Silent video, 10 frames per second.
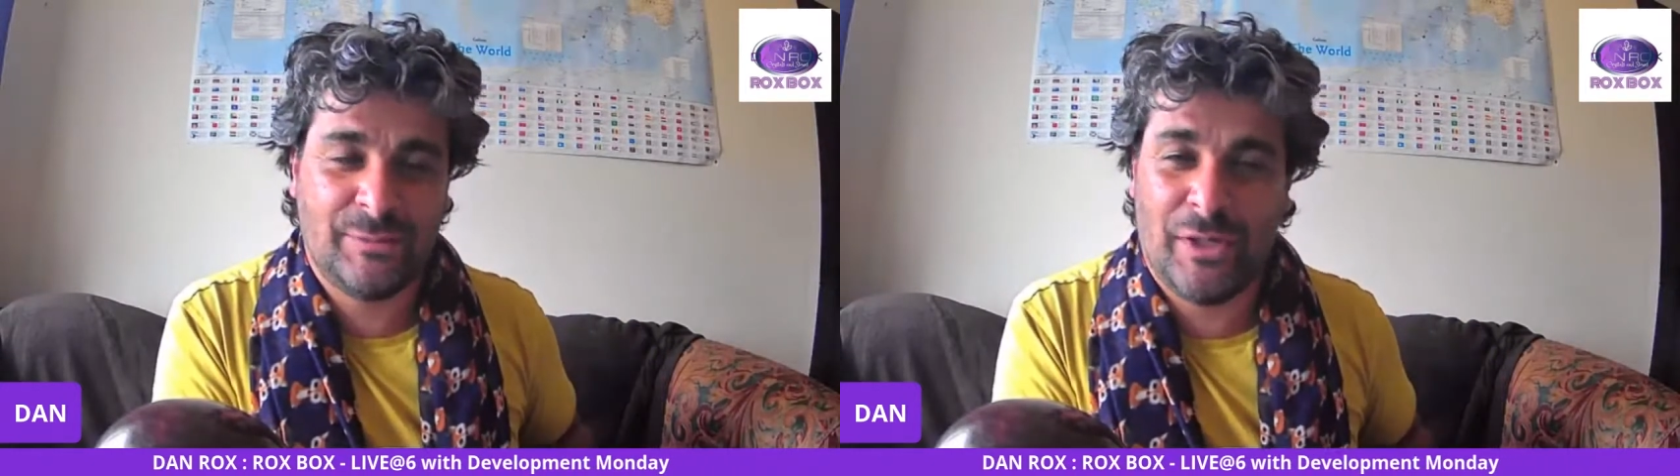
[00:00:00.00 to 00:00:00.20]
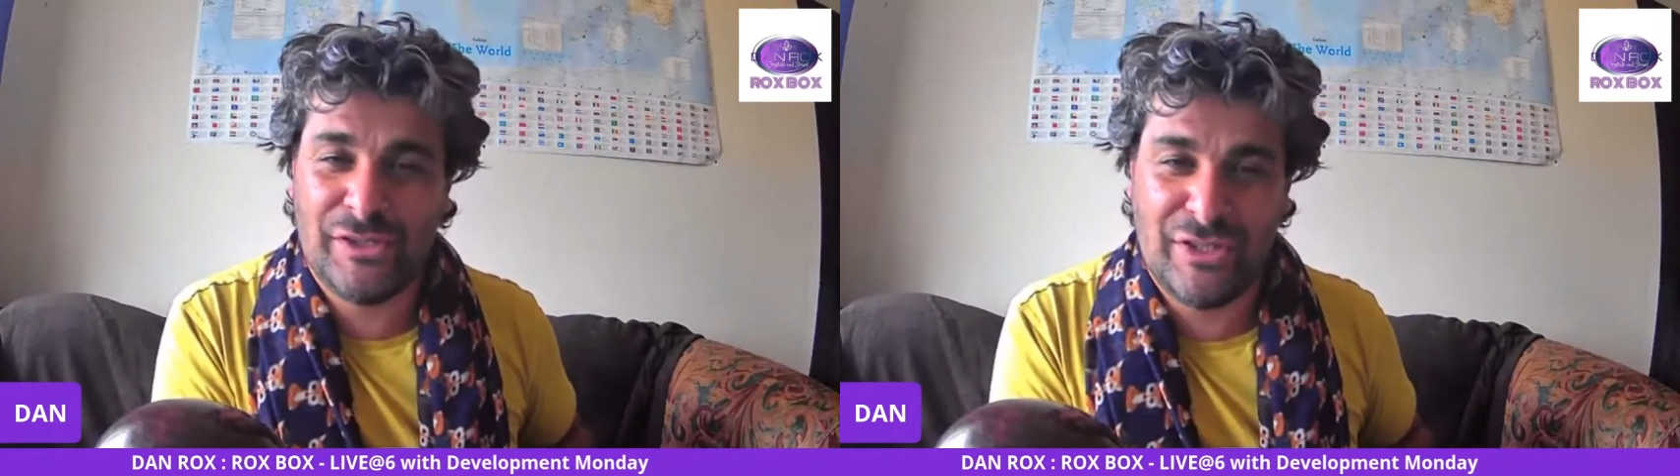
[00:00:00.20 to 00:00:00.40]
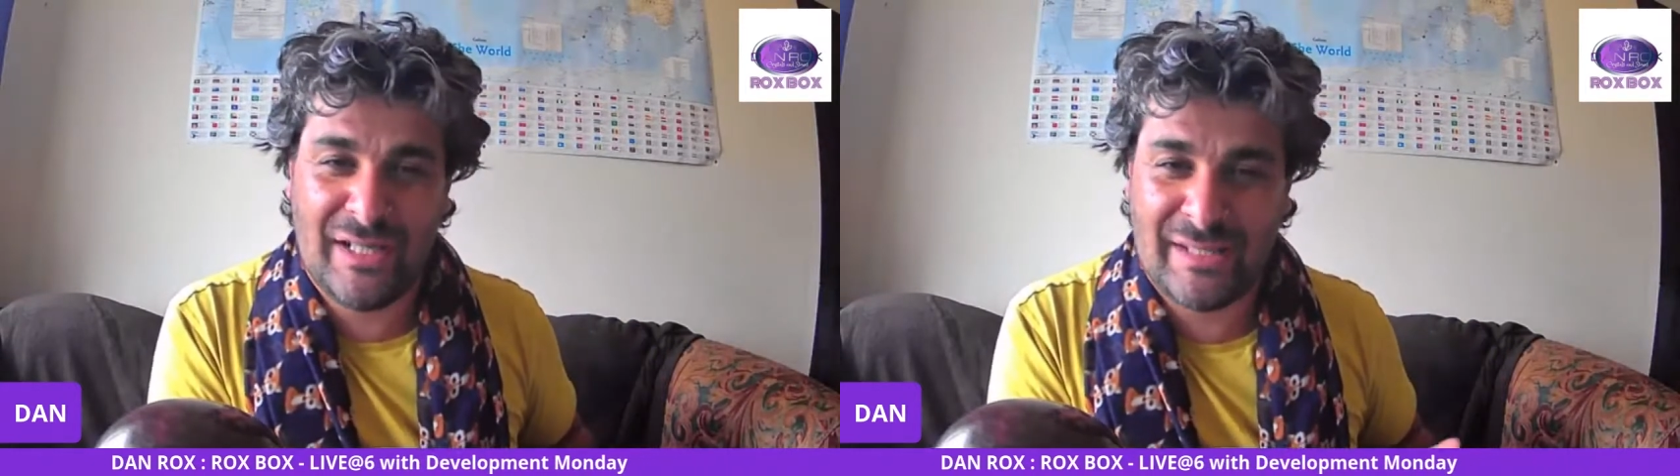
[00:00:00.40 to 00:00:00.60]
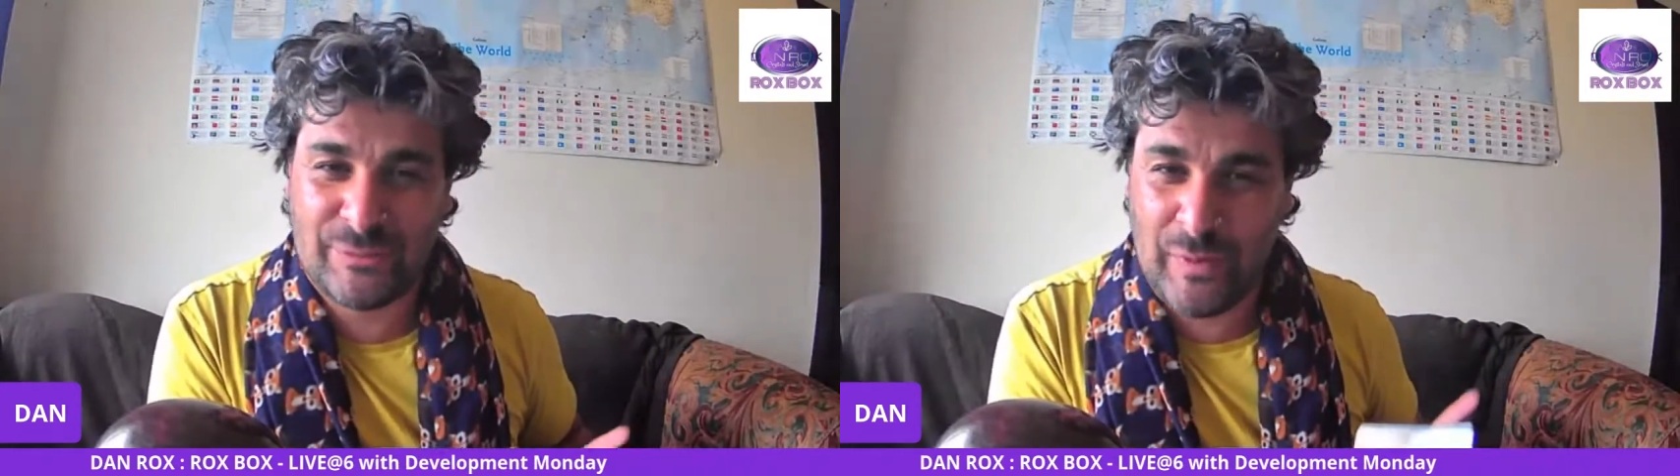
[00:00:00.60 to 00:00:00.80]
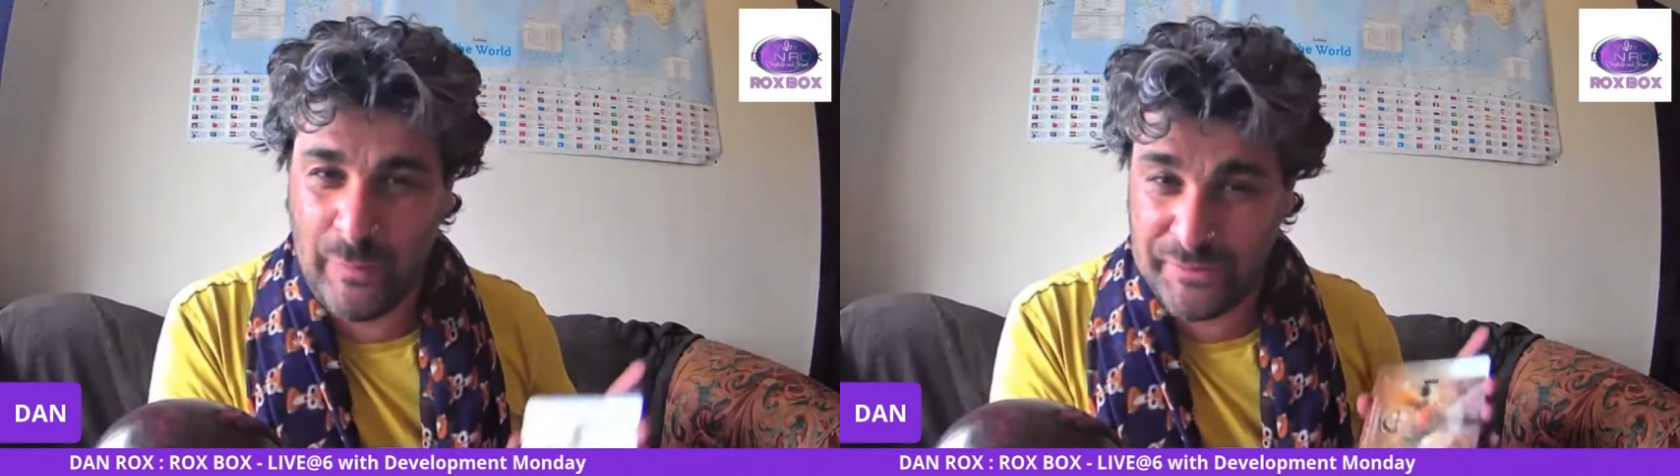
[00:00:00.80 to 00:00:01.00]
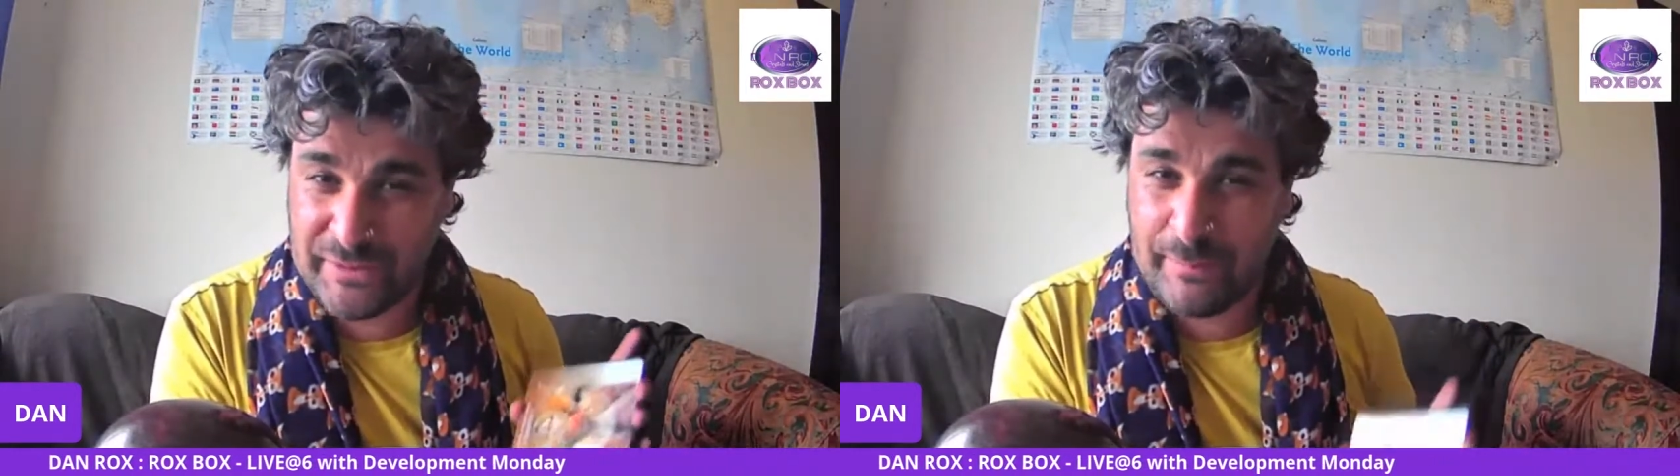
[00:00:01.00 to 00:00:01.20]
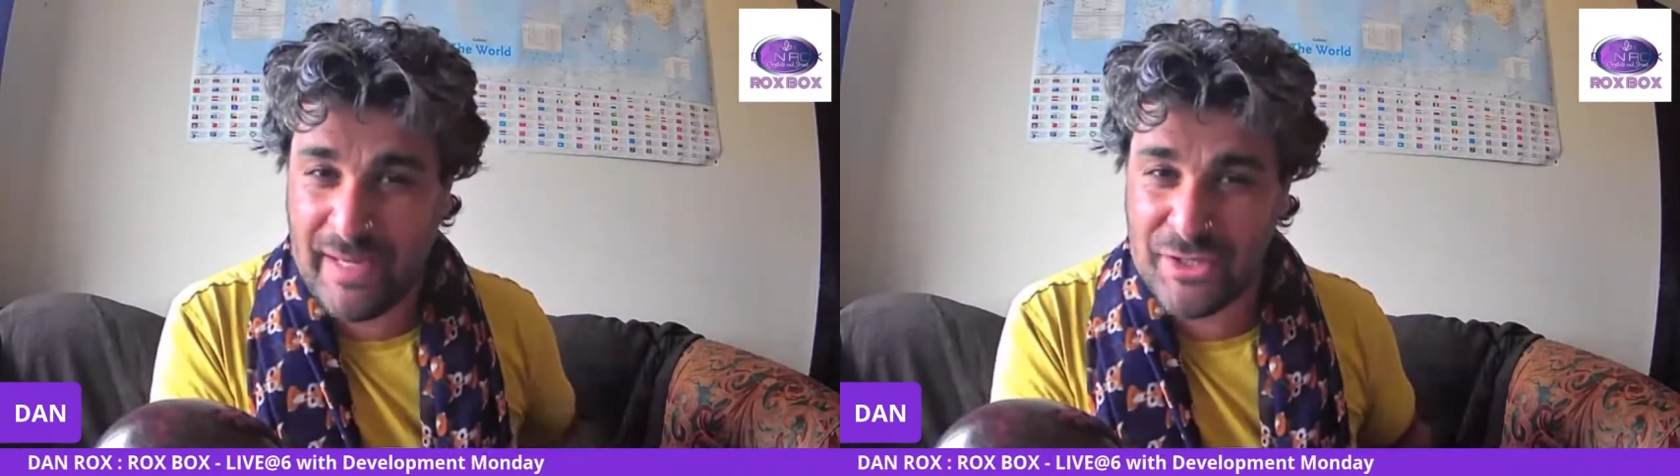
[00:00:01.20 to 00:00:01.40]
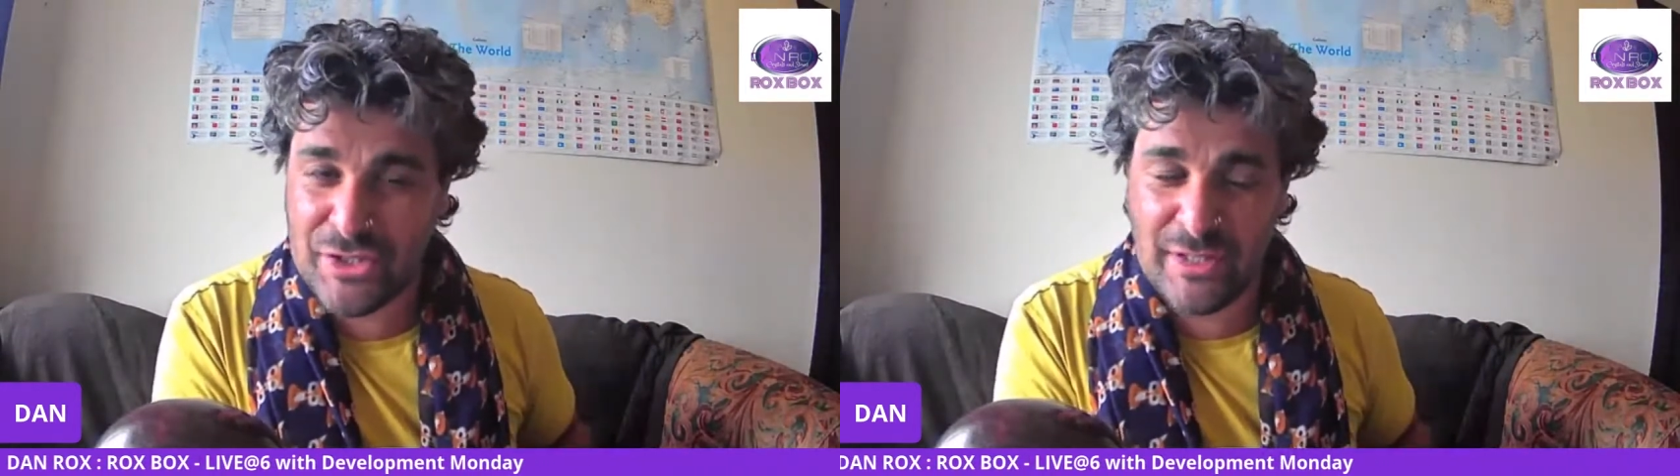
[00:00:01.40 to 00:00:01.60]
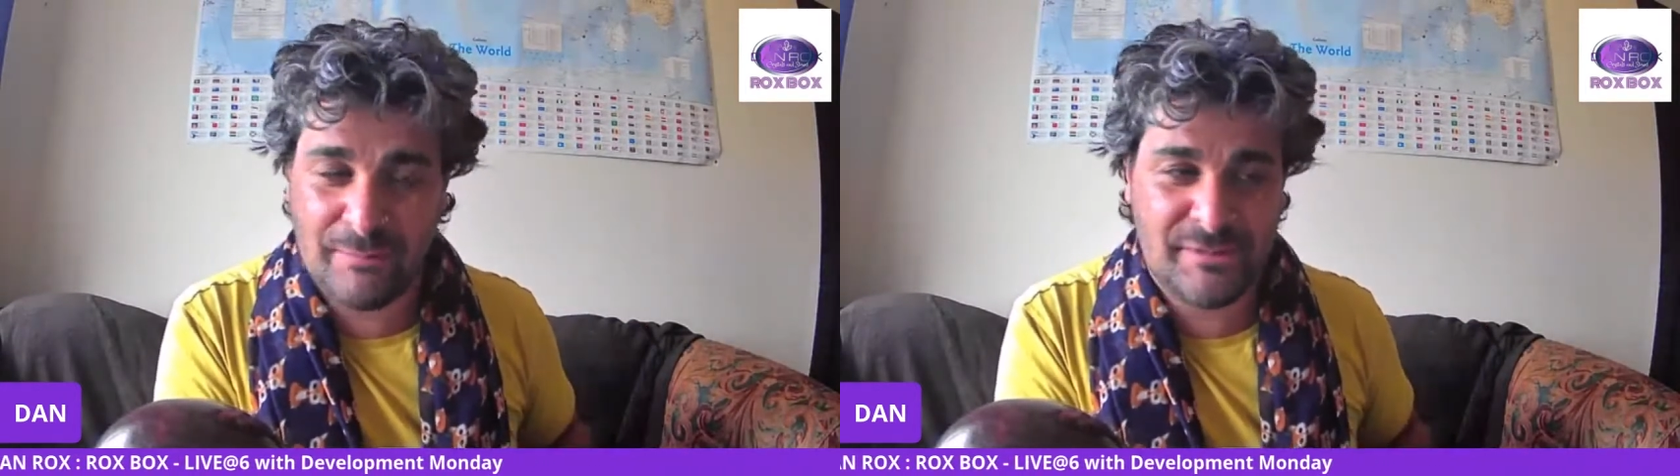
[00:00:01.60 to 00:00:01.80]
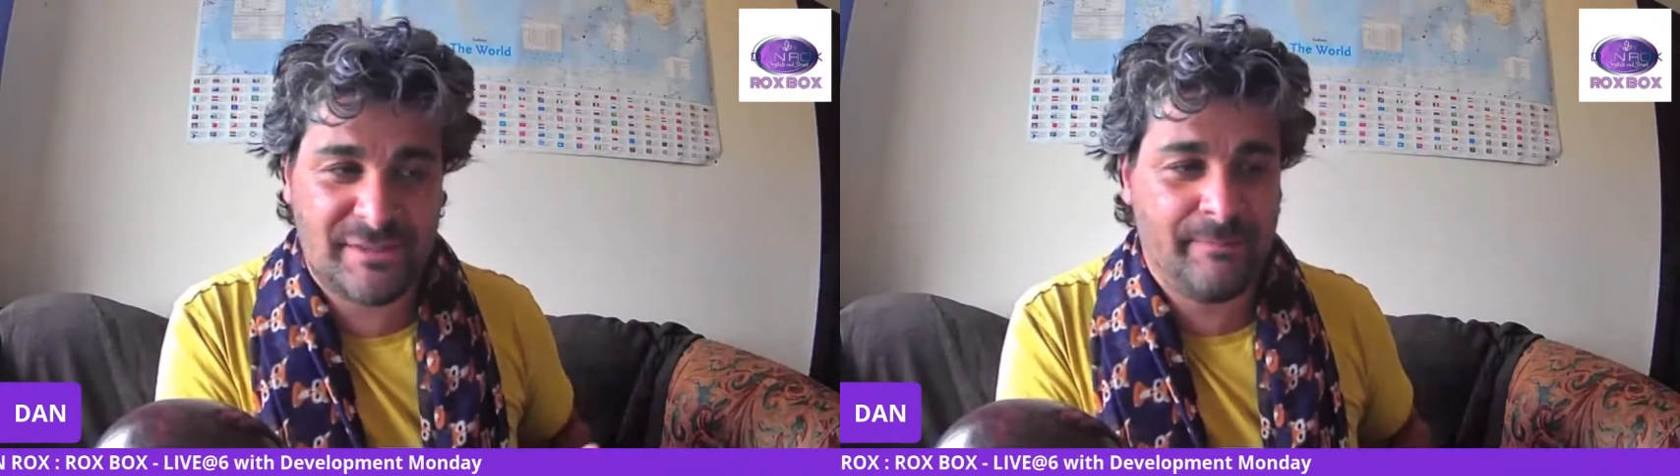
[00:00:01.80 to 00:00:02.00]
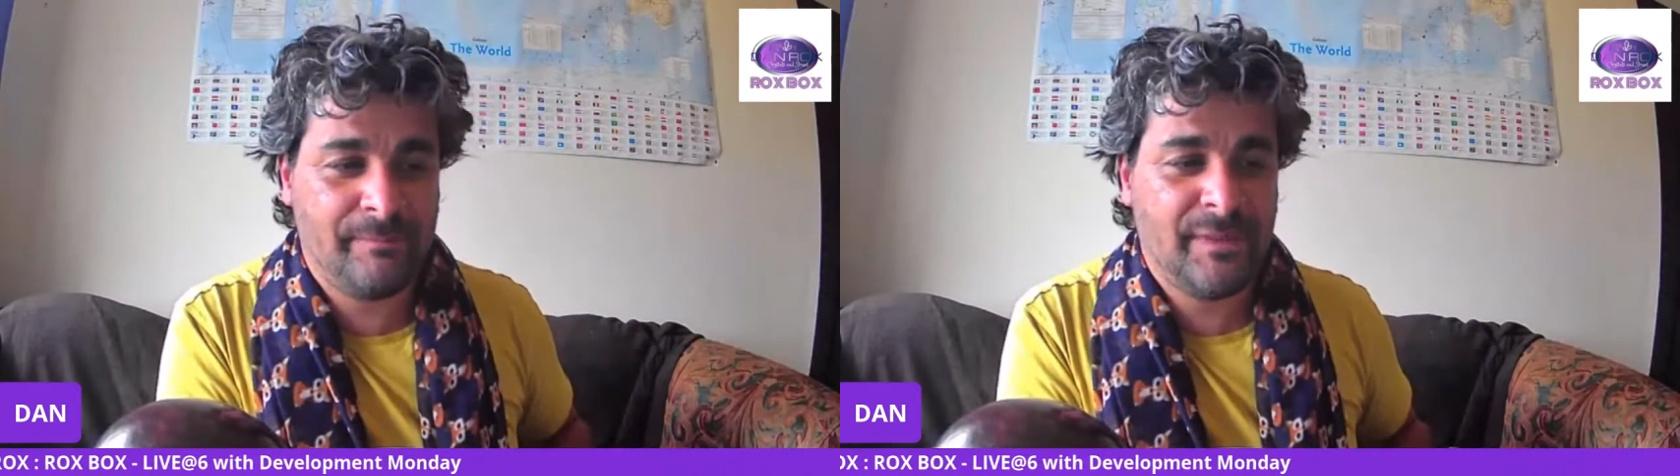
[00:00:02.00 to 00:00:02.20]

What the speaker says: one. Last week was the pendulums